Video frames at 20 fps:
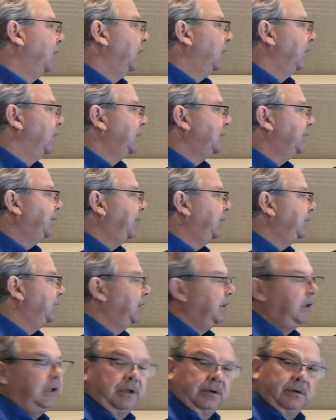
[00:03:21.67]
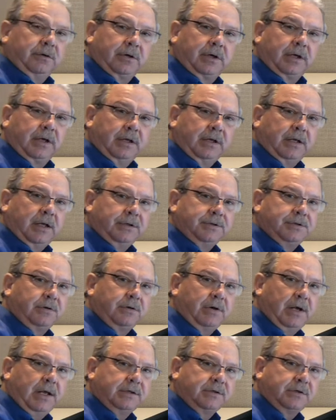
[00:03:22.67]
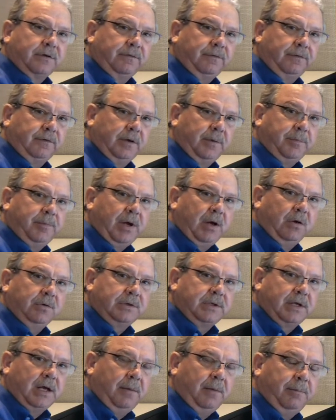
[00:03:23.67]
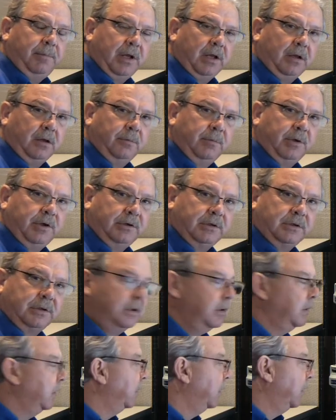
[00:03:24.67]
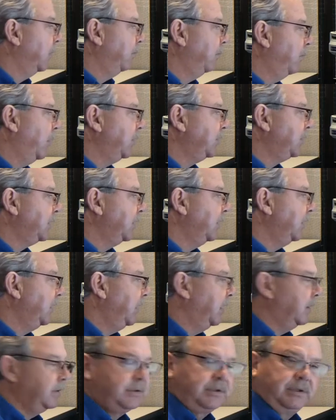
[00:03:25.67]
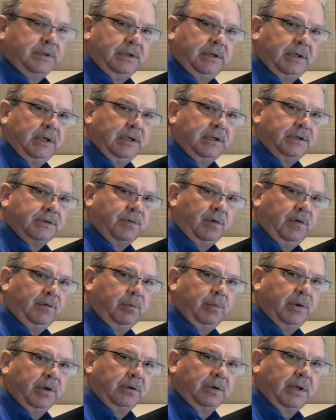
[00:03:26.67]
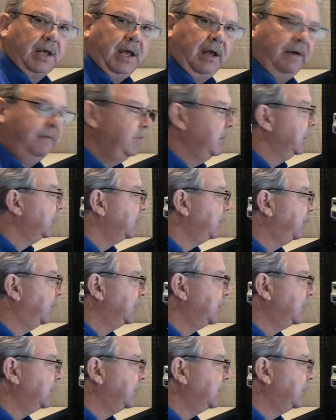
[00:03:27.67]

this particular condenser has a flip-out top element. Most of the LCTs we've built have this, but